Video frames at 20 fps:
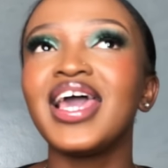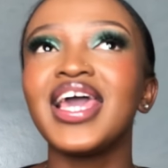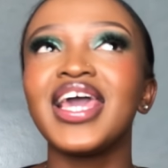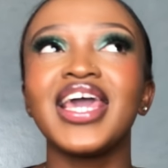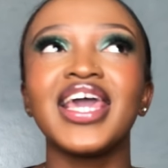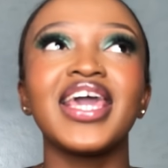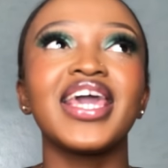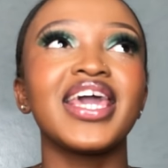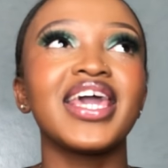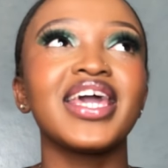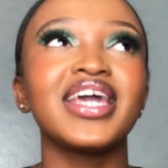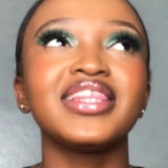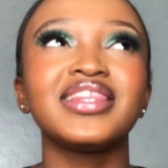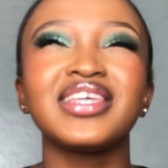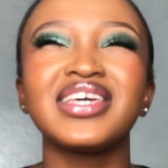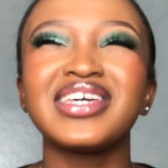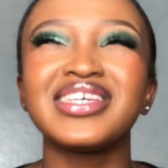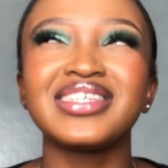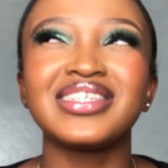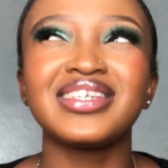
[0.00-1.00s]
and
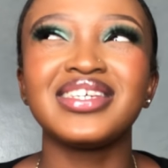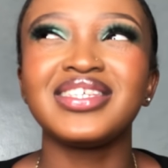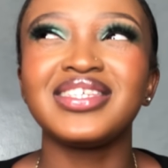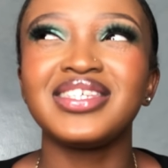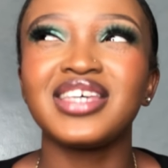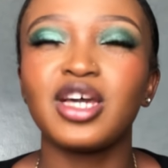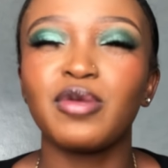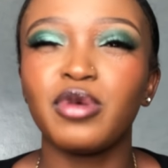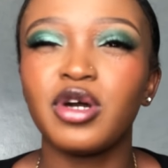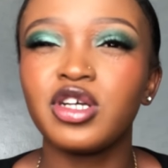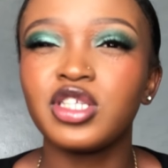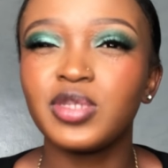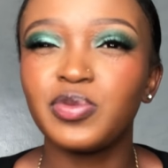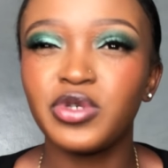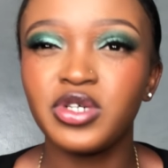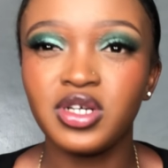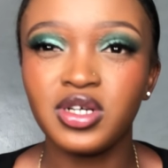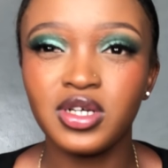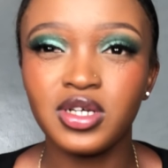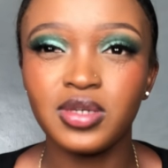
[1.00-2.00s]
they sing about
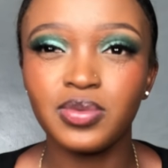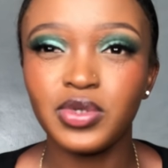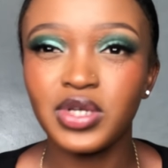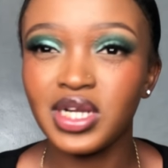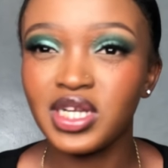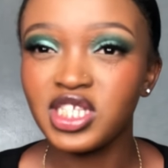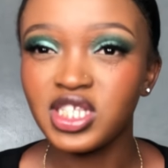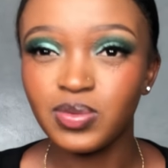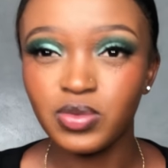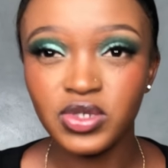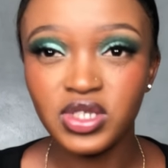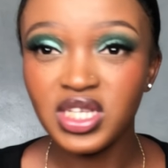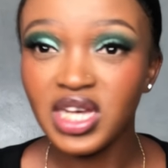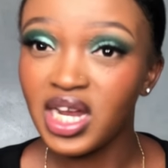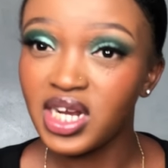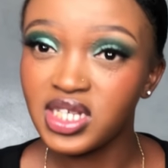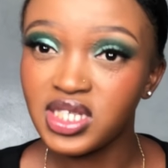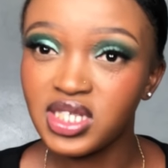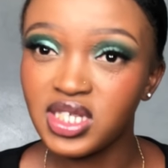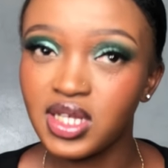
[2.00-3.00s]
police
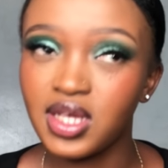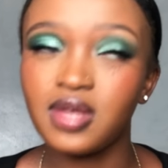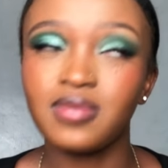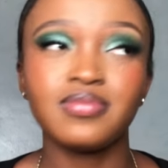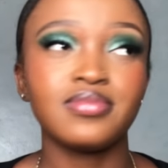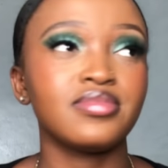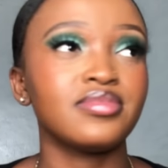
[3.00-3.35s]
brutality.